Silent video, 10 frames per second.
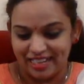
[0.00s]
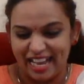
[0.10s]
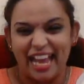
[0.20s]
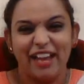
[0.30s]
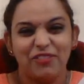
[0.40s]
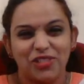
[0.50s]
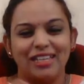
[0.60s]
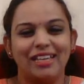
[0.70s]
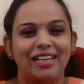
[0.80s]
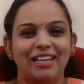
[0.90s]

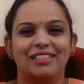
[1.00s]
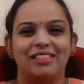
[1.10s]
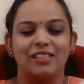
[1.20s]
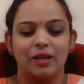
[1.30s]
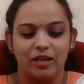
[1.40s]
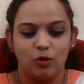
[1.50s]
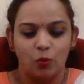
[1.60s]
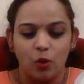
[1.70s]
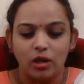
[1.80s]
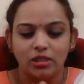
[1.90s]
f6.
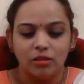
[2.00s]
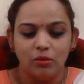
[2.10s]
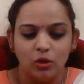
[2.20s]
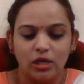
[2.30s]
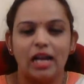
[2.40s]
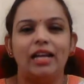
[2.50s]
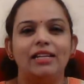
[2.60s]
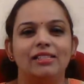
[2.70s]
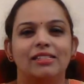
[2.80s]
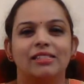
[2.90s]
What a move,
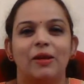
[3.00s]
guys.